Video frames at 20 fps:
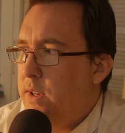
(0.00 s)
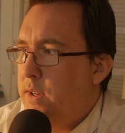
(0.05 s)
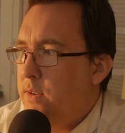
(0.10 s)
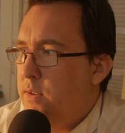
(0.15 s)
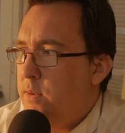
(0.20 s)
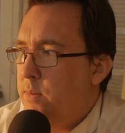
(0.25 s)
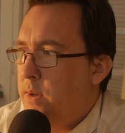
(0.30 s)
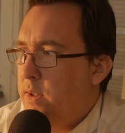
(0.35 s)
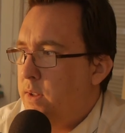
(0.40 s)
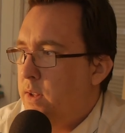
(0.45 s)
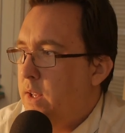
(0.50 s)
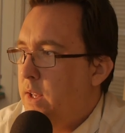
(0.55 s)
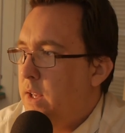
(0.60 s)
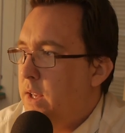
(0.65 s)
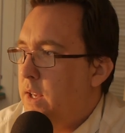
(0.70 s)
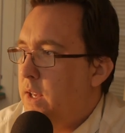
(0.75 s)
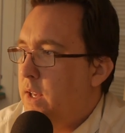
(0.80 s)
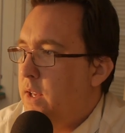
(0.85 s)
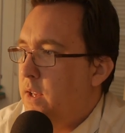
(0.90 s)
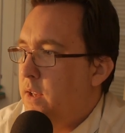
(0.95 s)
they are, but
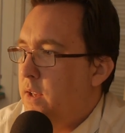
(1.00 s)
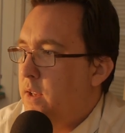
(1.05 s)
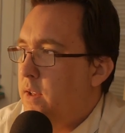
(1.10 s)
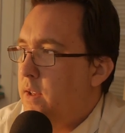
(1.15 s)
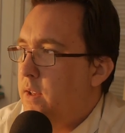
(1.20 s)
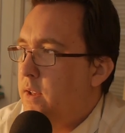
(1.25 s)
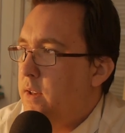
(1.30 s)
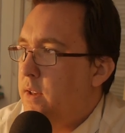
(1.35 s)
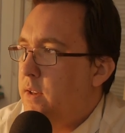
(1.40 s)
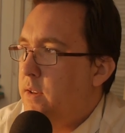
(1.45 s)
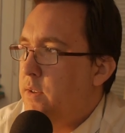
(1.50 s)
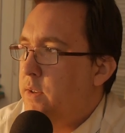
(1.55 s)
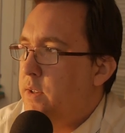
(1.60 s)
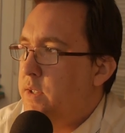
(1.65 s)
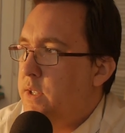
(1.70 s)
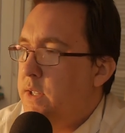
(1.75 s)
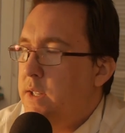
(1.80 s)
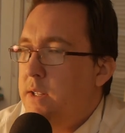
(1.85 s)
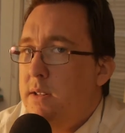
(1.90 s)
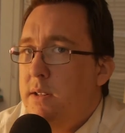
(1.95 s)
you can
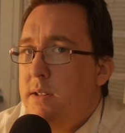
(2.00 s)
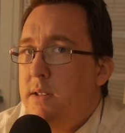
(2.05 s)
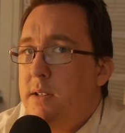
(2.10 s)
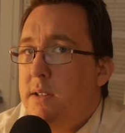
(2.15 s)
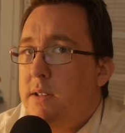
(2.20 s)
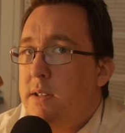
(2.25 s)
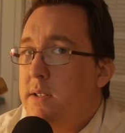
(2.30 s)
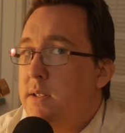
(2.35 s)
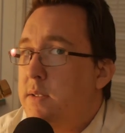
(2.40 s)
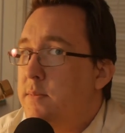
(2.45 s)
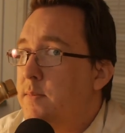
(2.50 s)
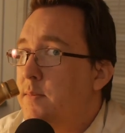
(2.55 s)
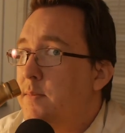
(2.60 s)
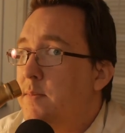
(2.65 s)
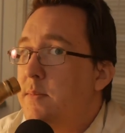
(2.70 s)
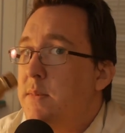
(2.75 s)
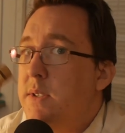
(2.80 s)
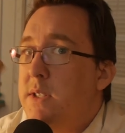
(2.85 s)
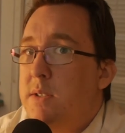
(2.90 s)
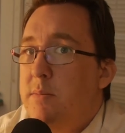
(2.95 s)
still
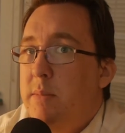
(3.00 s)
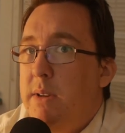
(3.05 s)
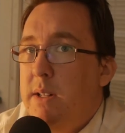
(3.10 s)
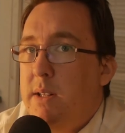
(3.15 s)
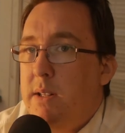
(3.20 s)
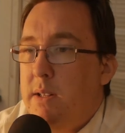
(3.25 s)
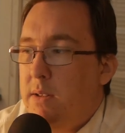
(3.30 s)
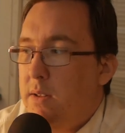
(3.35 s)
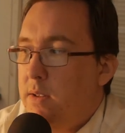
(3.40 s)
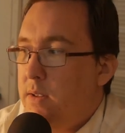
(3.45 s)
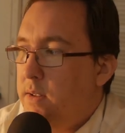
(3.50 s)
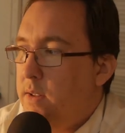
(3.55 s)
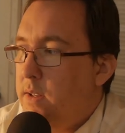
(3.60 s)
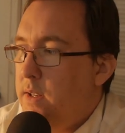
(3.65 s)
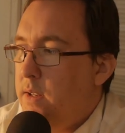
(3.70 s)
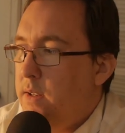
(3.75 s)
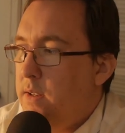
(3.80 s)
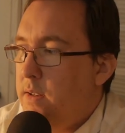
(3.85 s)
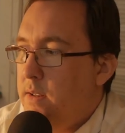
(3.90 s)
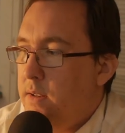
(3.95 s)
smell
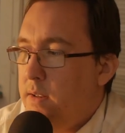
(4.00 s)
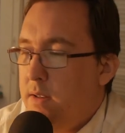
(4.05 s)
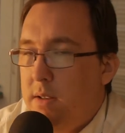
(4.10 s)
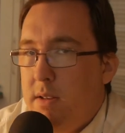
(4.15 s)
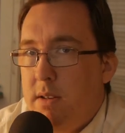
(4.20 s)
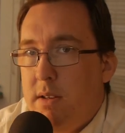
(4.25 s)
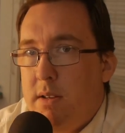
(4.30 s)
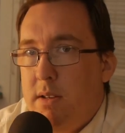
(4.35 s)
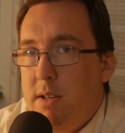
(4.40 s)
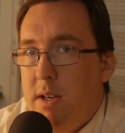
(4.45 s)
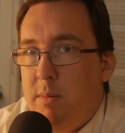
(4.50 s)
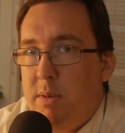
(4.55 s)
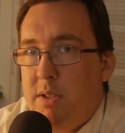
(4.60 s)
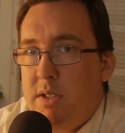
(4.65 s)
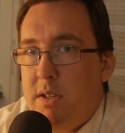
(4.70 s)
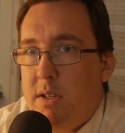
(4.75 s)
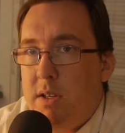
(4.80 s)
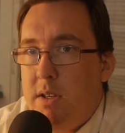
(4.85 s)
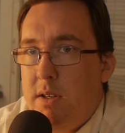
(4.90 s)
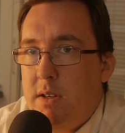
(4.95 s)
the
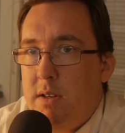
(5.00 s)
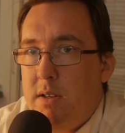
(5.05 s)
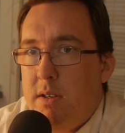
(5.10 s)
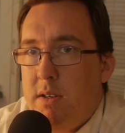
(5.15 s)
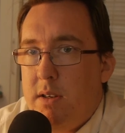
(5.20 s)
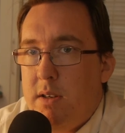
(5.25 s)
Yamazaki.